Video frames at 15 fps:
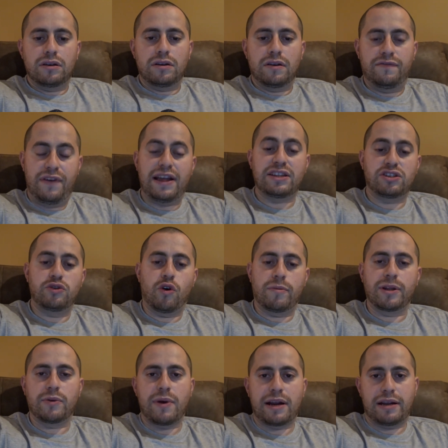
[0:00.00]
vets
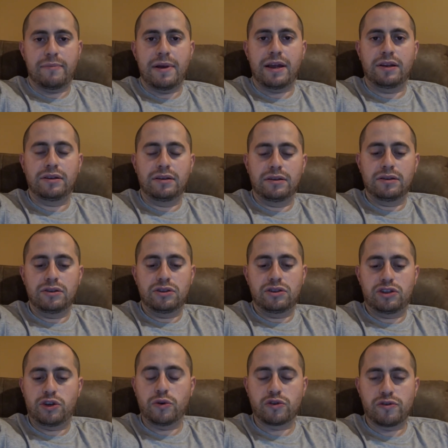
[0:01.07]
normally recommend
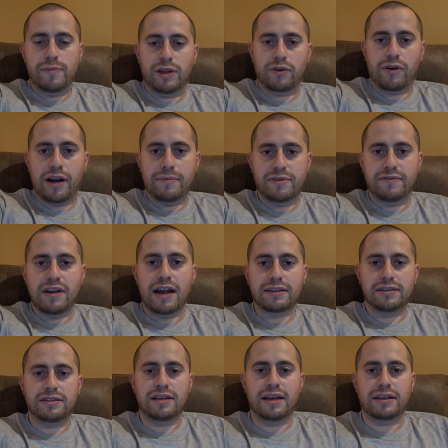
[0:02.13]
200 milligrams of
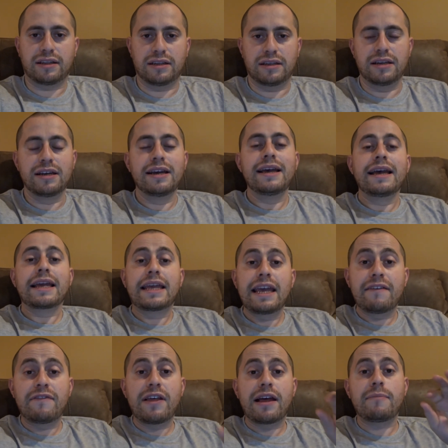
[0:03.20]
doxycycline.
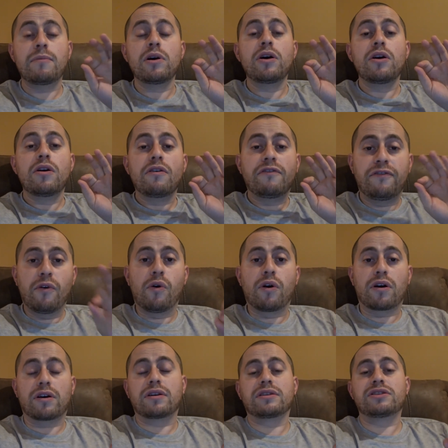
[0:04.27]
Give them
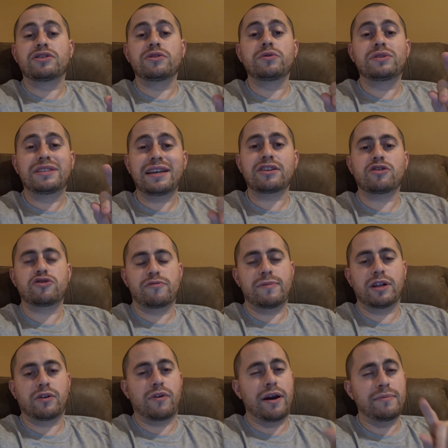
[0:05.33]
400 to 600
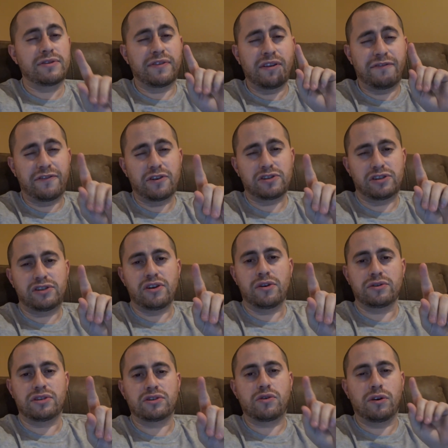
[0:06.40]
milligrams for the first
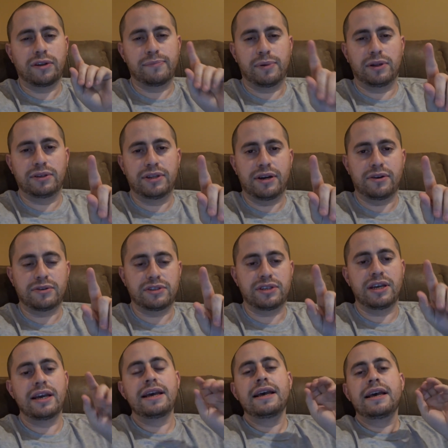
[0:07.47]
dose. It's called a bull
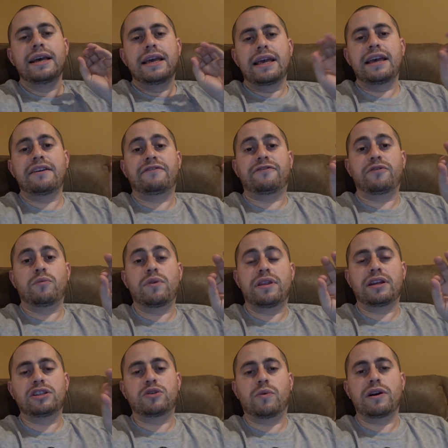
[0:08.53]
dose. If
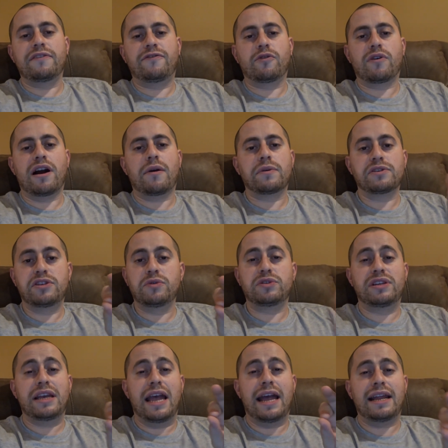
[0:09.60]
within 24 hours you
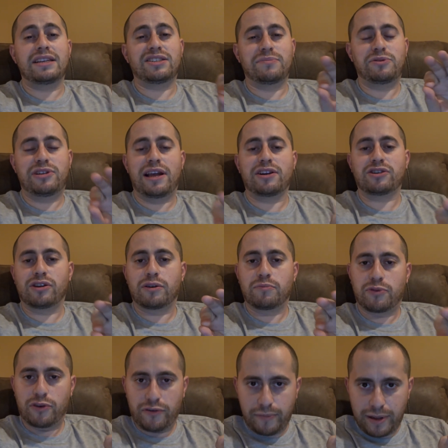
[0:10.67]
see any substantial
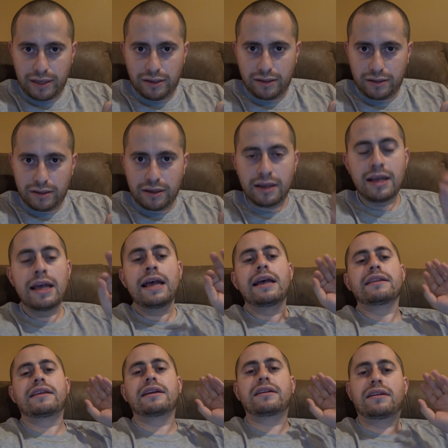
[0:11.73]
improvement,
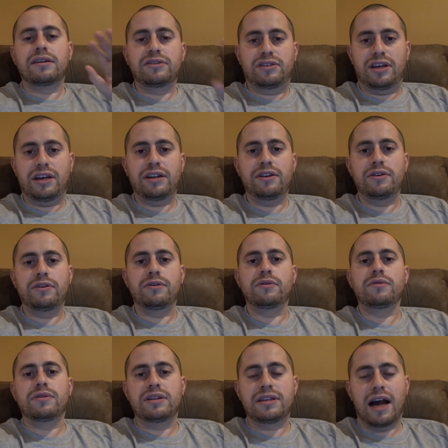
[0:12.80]
then
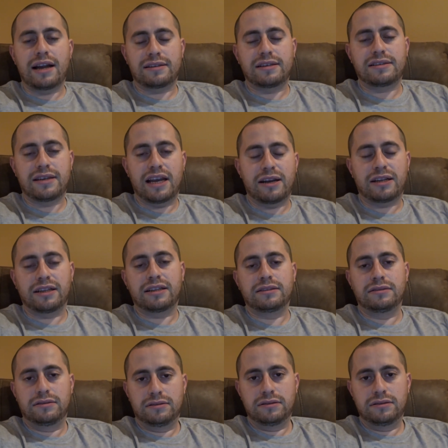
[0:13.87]
continue the doxycycline